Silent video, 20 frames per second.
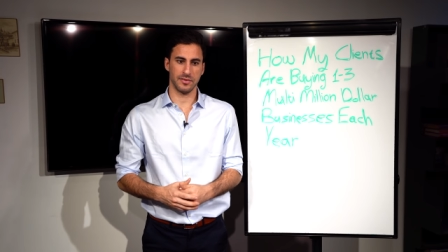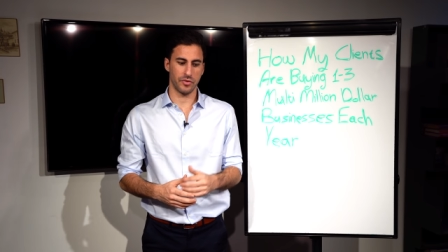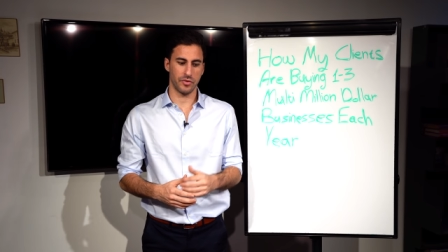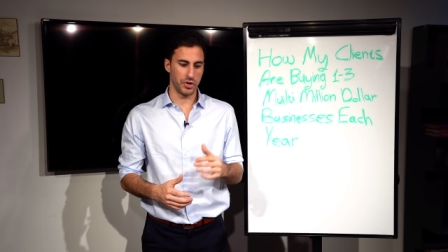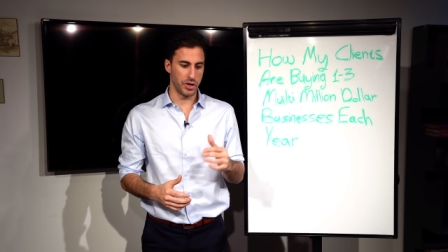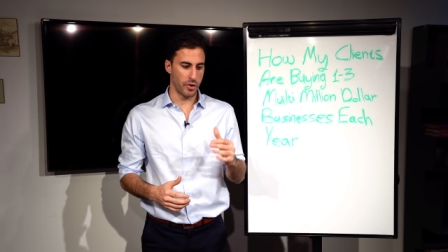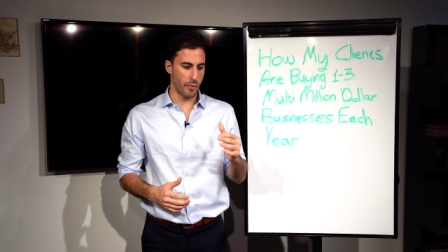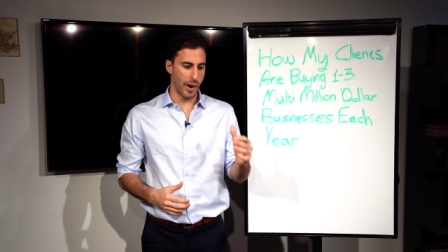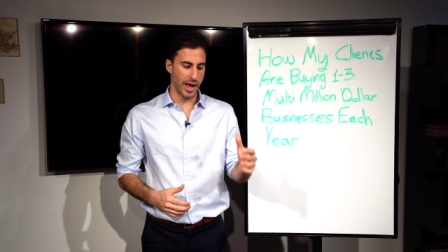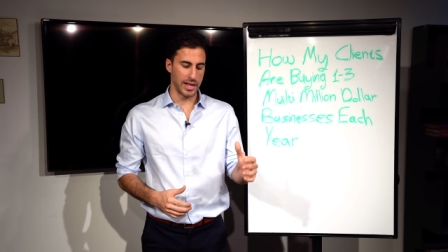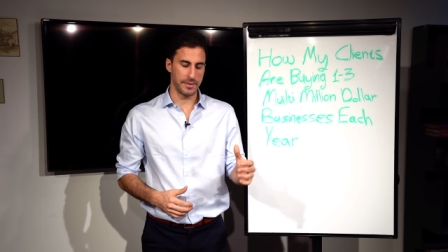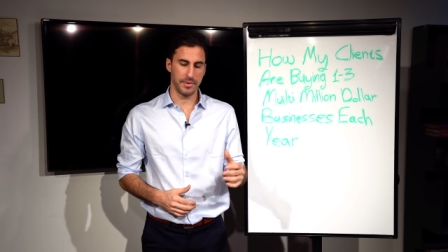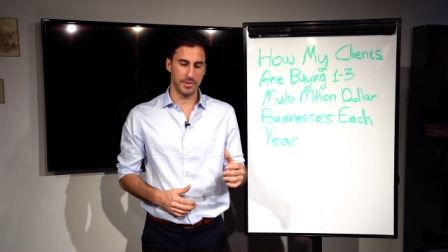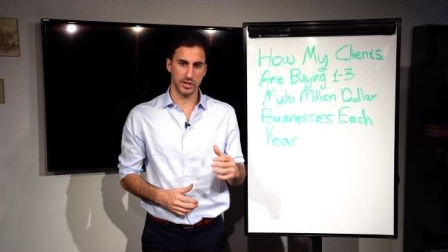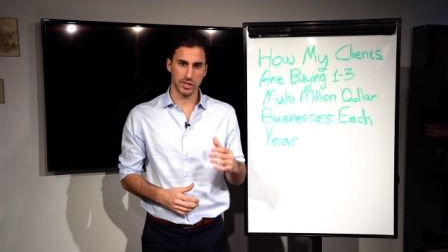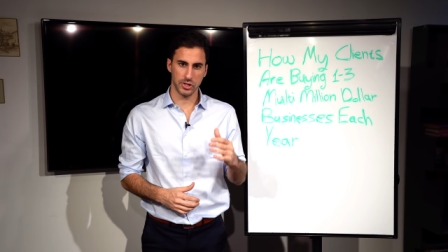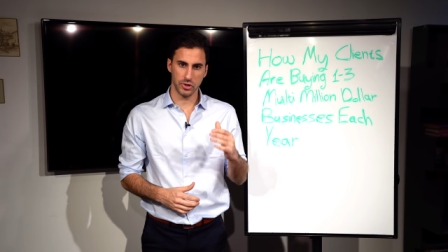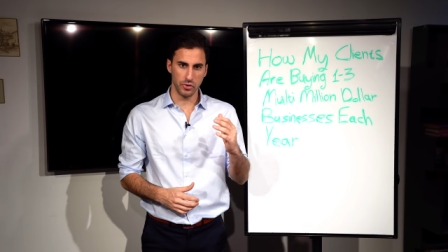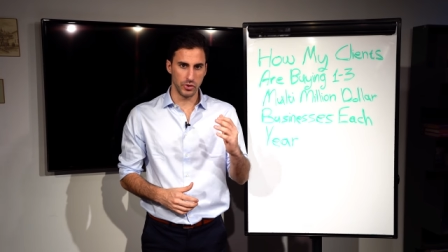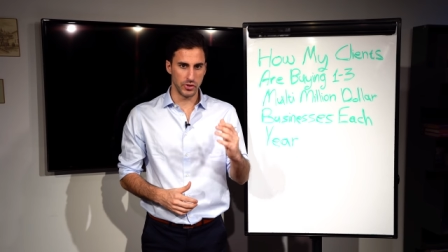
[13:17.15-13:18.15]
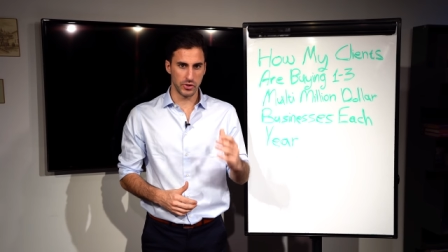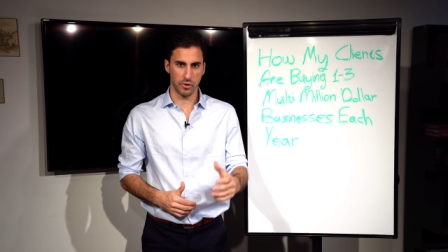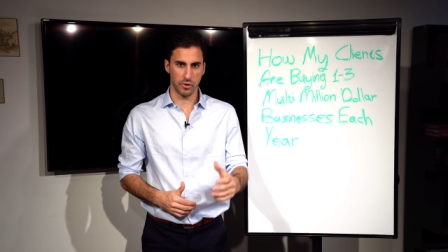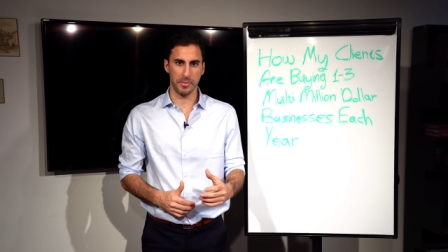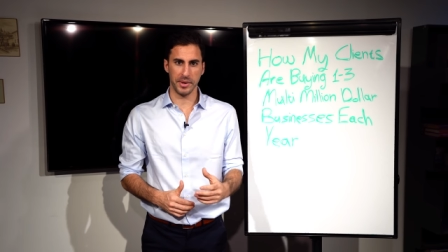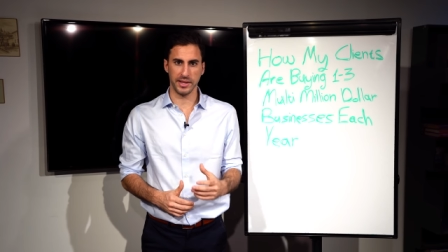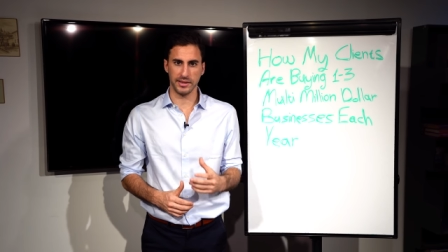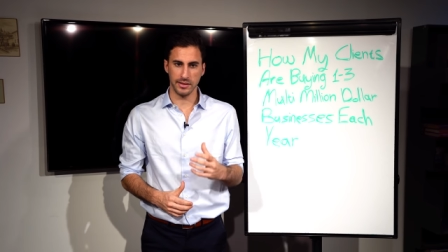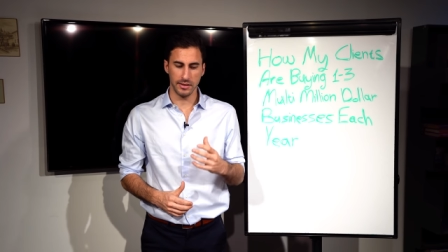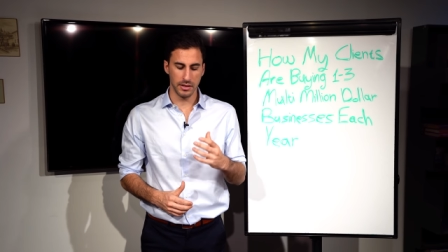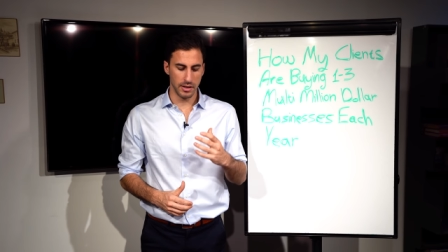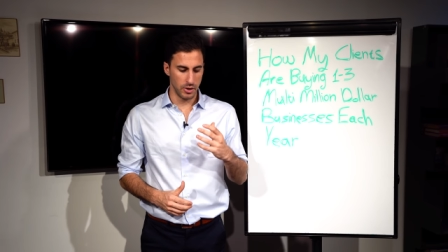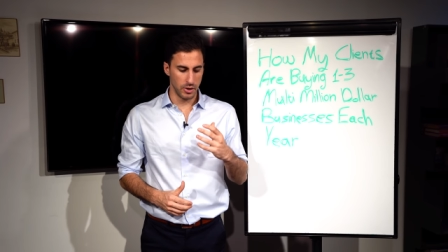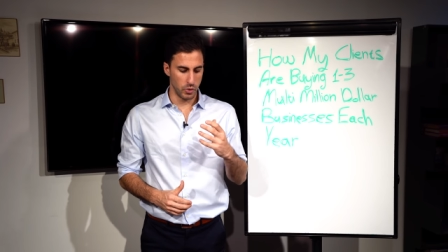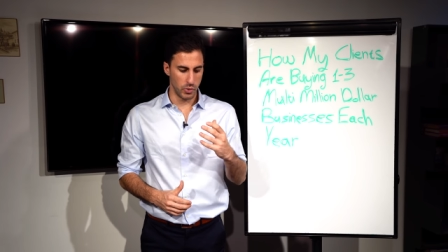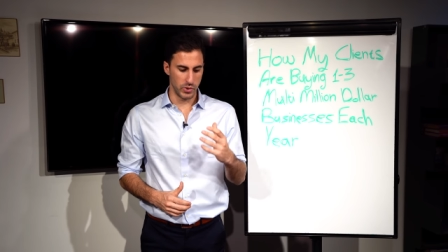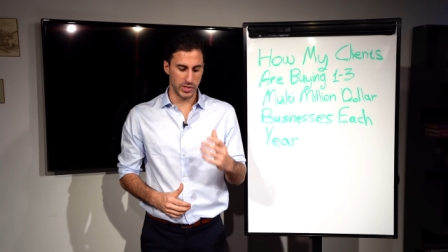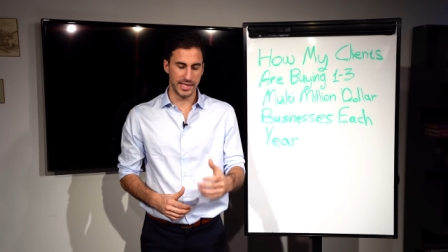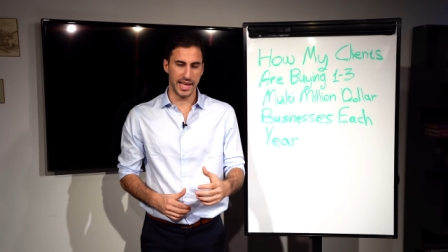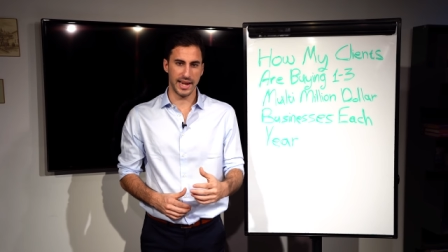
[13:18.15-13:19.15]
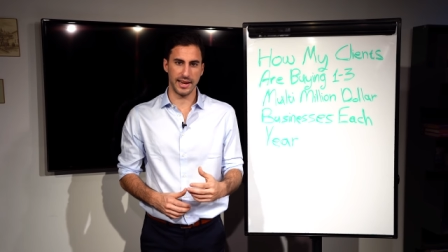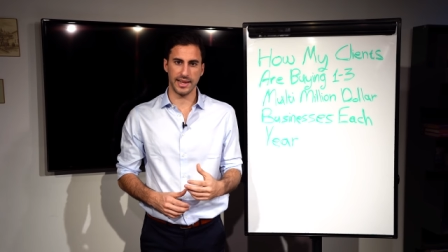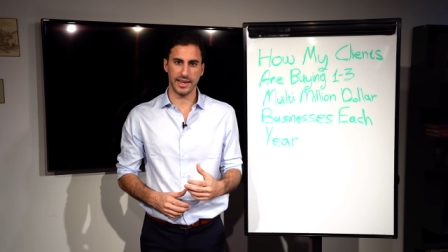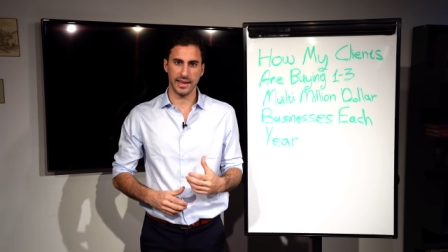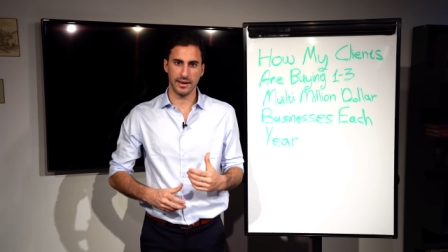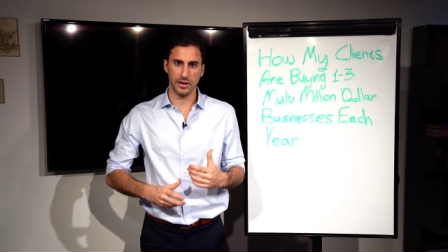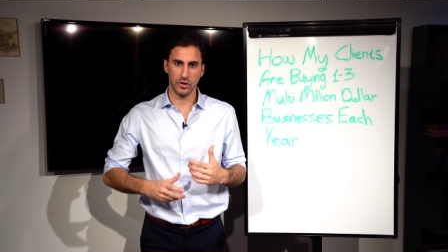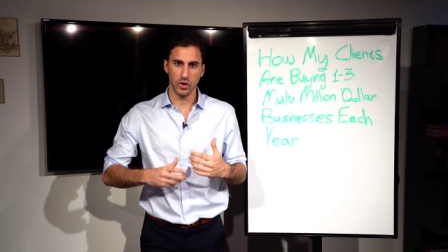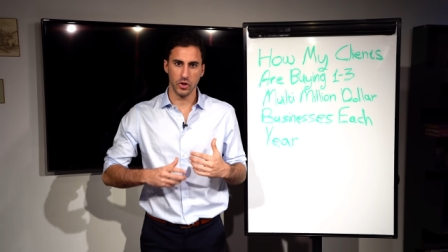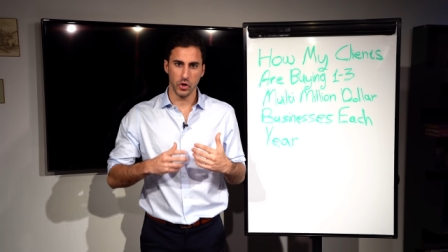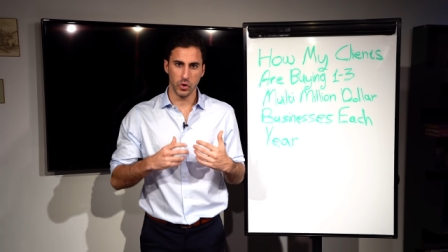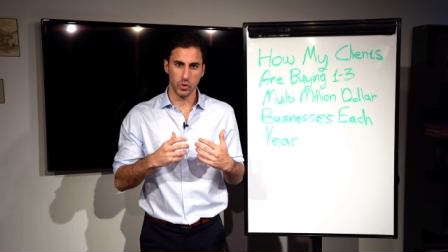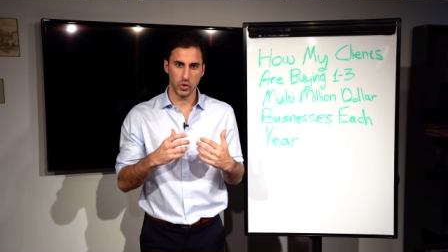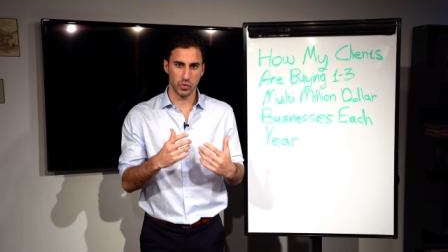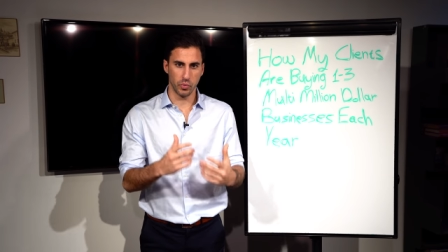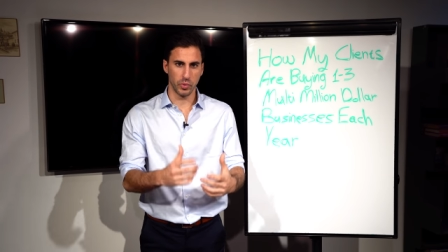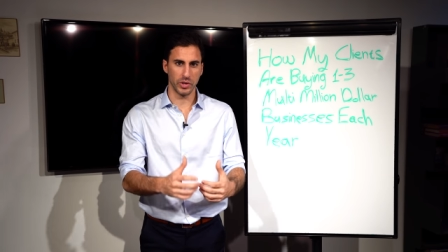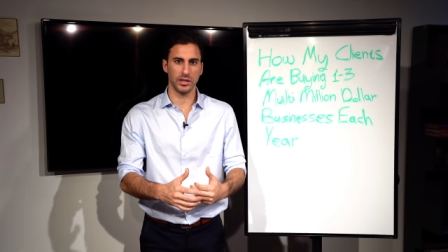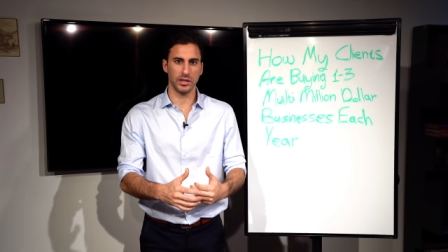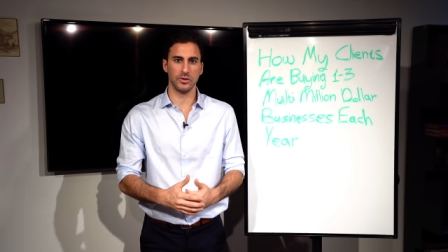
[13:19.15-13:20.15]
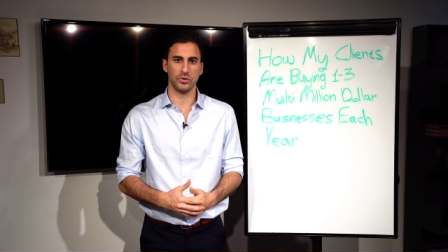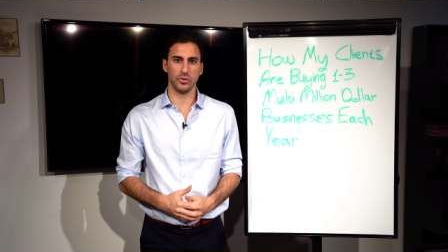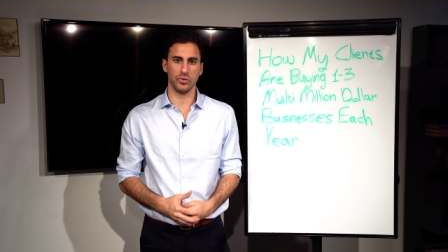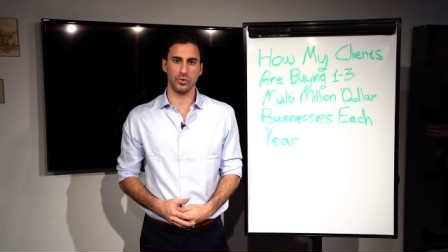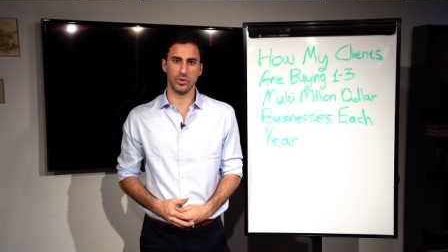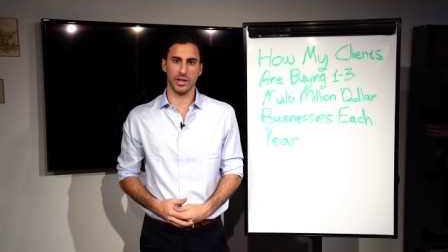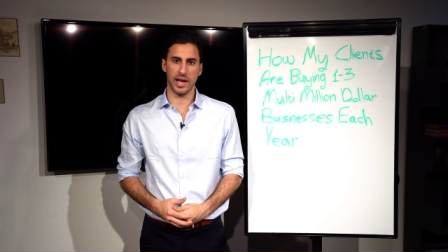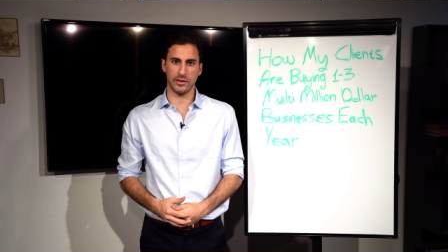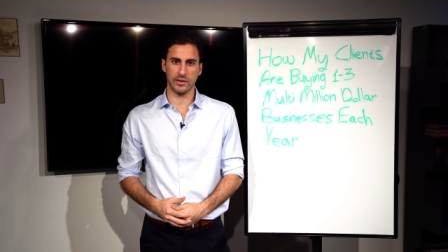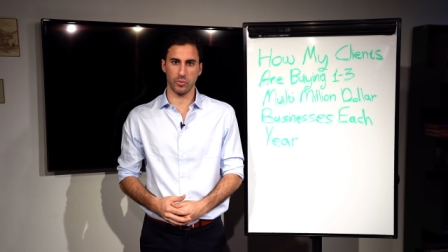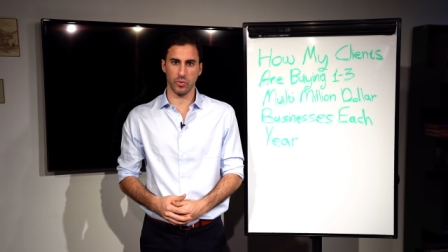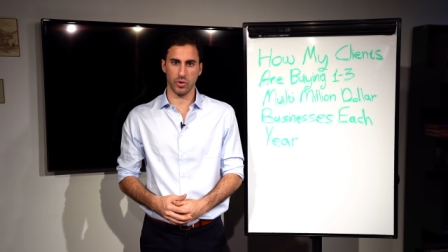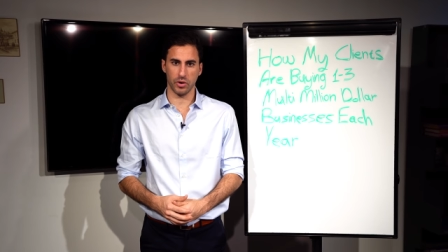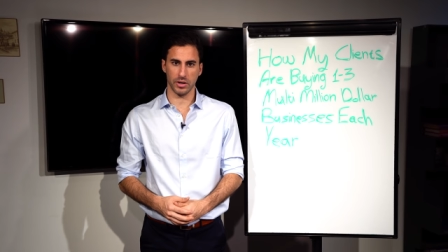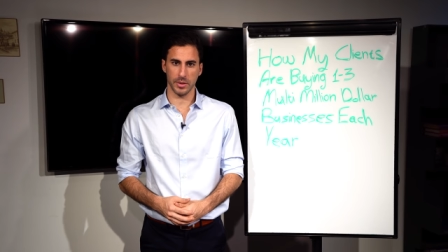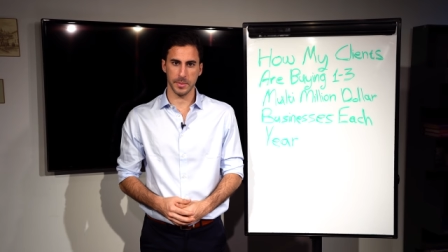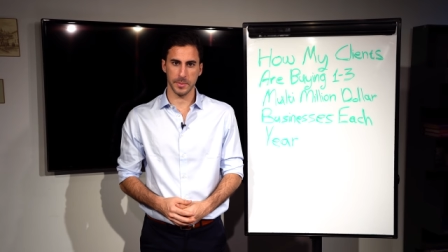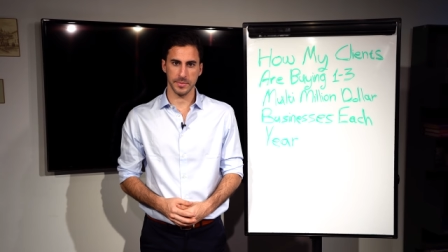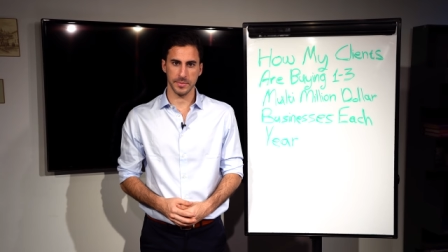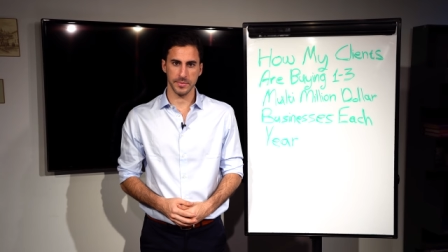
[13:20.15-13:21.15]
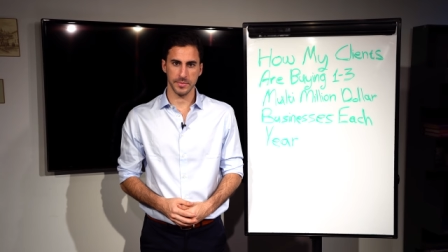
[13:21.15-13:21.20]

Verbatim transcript: For the right person who's committed, who's dedicated, who's willing to do that work.